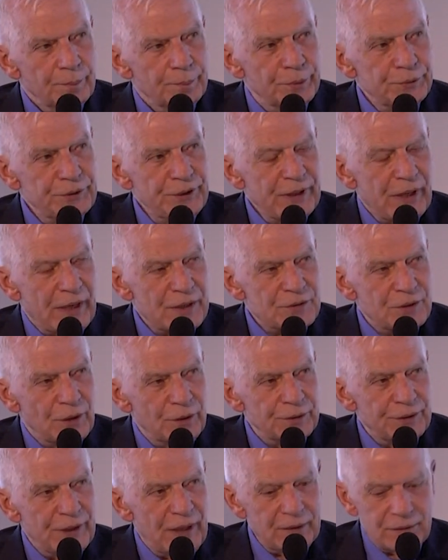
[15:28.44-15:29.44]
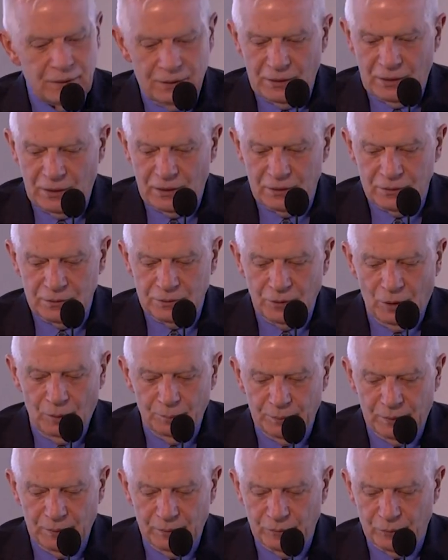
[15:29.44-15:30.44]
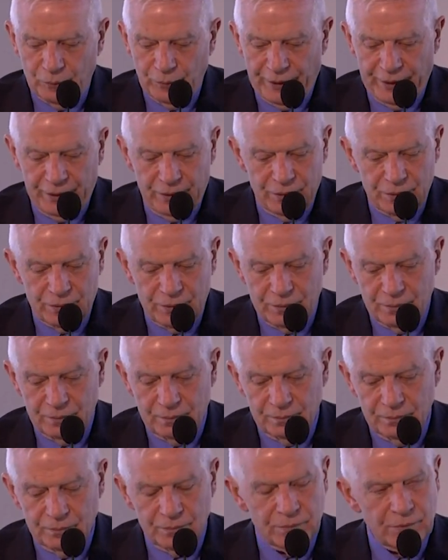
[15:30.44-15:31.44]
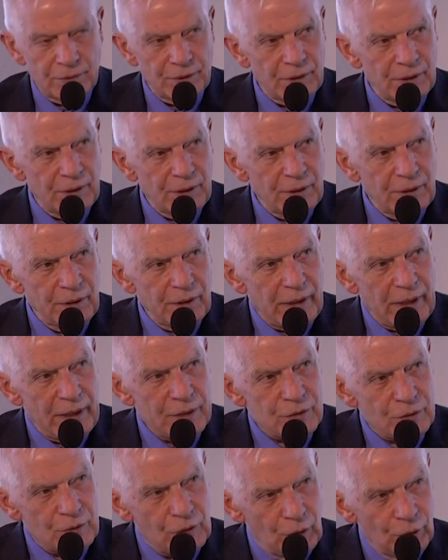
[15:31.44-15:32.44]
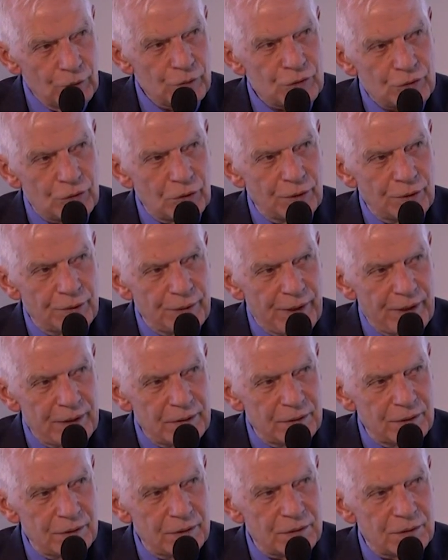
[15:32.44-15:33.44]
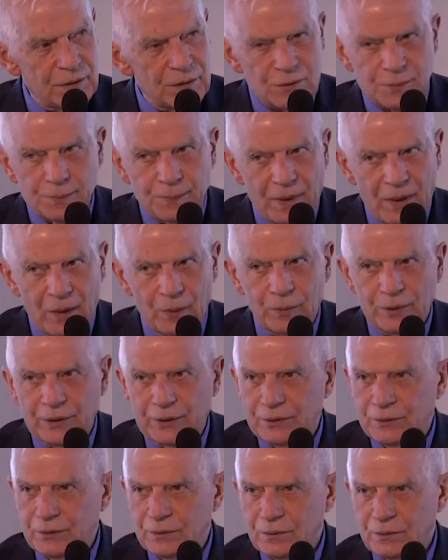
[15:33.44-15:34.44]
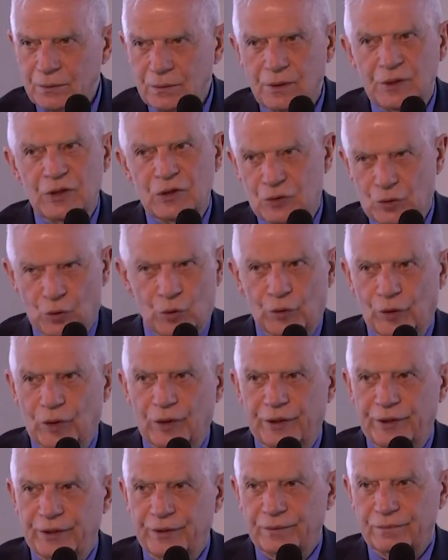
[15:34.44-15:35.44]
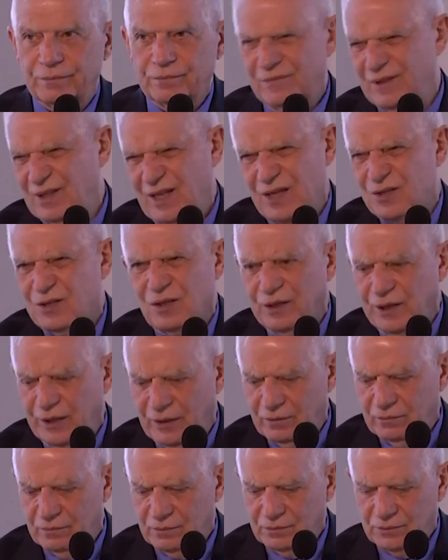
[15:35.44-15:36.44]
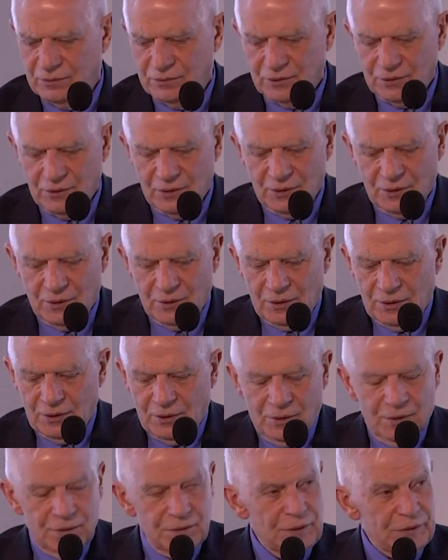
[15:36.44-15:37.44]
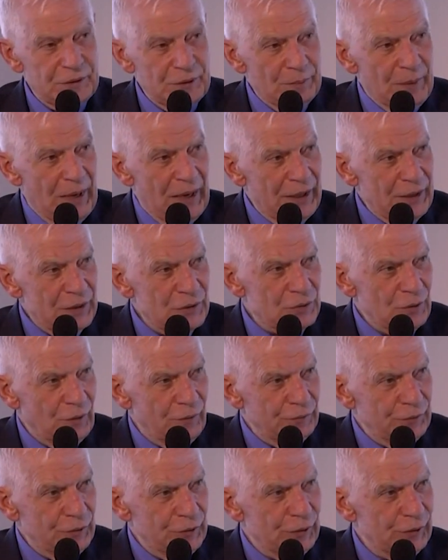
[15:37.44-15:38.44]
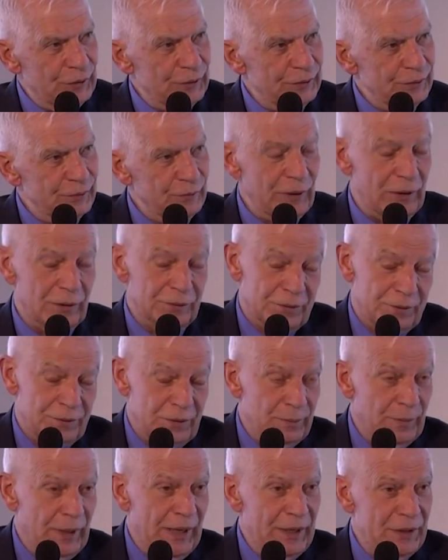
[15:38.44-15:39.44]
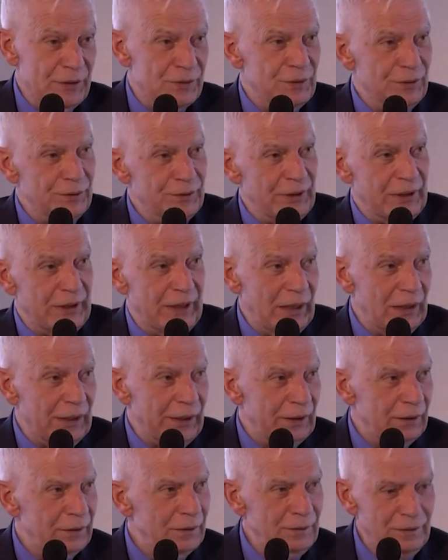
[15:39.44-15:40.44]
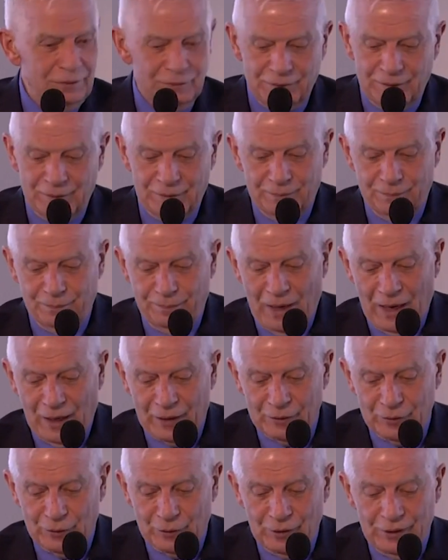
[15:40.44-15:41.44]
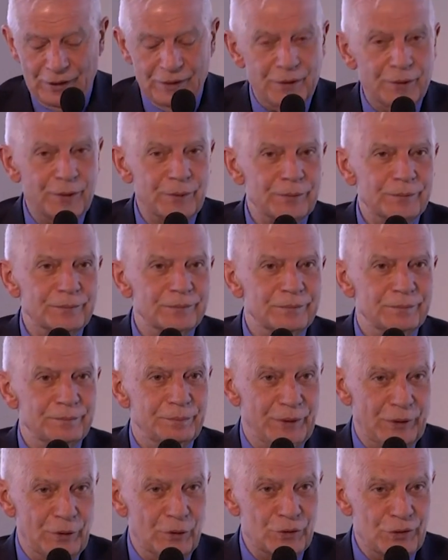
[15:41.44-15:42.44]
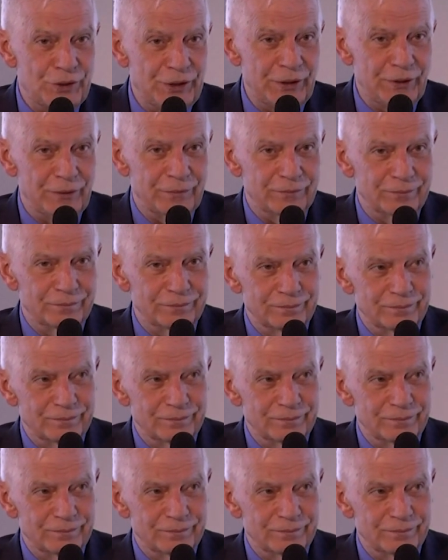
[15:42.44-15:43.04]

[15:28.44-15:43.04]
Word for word: Putin has done that in a number of ways. He has consolidated his power internally. That's clear. The demise of the, well, the demise and the killing of the Wagner leader, Prigozhin,